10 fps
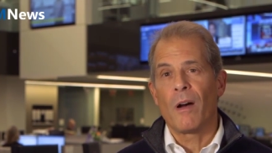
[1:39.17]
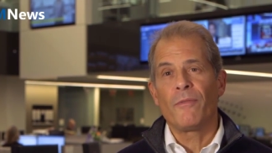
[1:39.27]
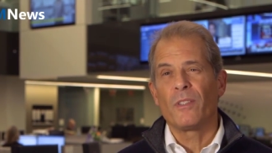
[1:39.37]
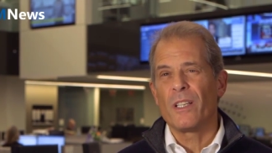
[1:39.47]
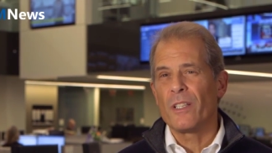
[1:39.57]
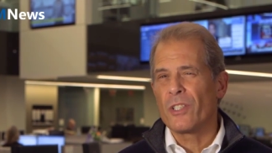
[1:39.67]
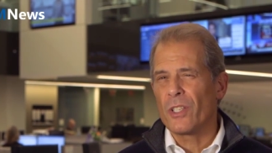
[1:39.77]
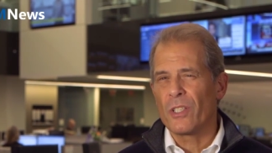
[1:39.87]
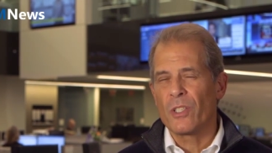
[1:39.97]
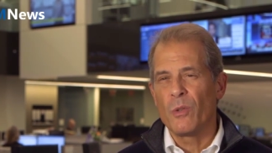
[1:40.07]
roughly
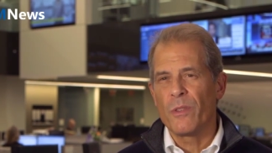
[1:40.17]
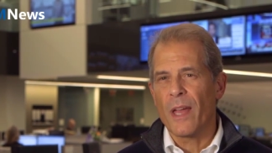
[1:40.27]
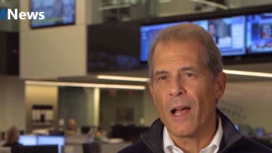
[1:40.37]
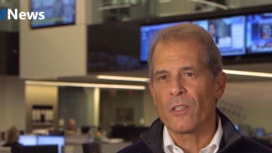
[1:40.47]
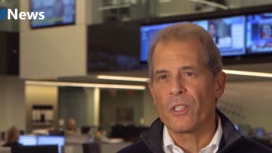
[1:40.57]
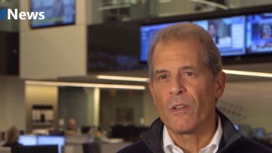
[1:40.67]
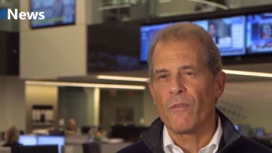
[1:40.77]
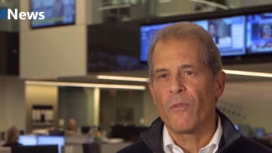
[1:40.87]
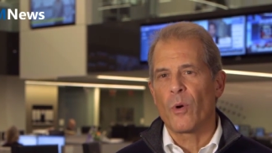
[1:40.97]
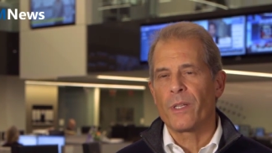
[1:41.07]
since
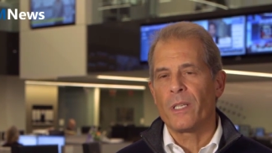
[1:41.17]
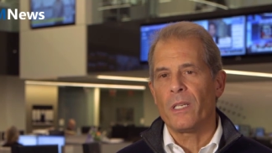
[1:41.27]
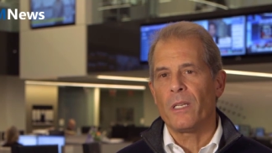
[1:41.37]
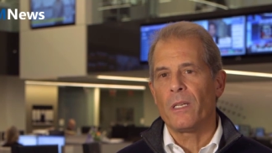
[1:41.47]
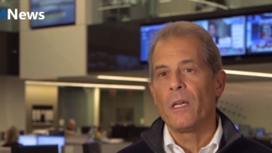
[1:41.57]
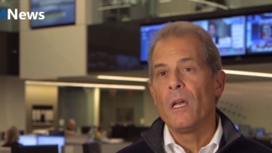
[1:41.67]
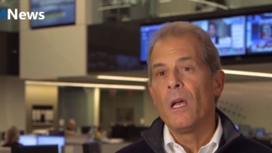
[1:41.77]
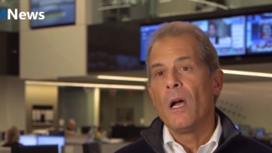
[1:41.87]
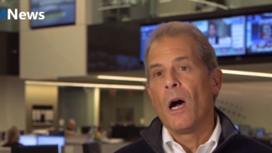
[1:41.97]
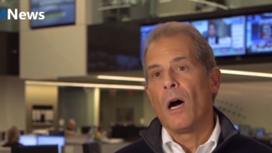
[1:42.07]
2014
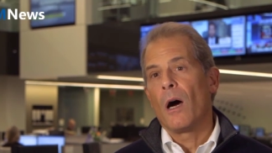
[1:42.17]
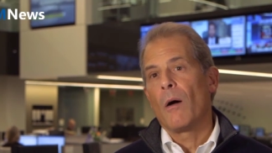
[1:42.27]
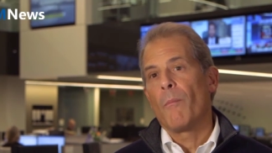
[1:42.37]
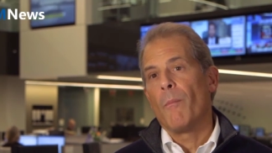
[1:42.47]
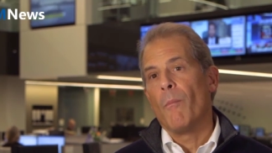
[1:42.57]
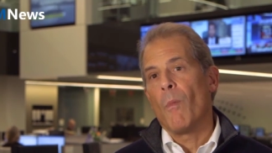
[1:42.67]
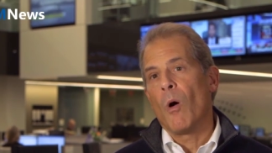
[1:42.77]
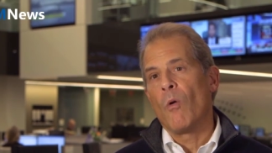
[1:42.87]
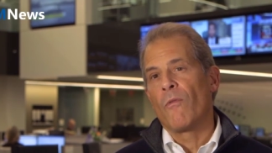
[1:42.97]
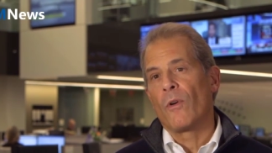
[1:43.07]
uh,
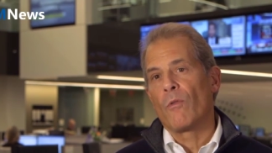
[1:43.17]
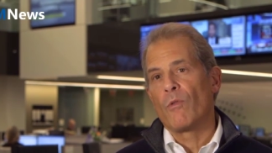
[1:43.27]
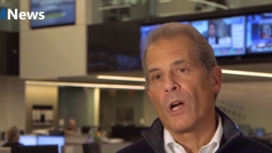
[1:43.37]
over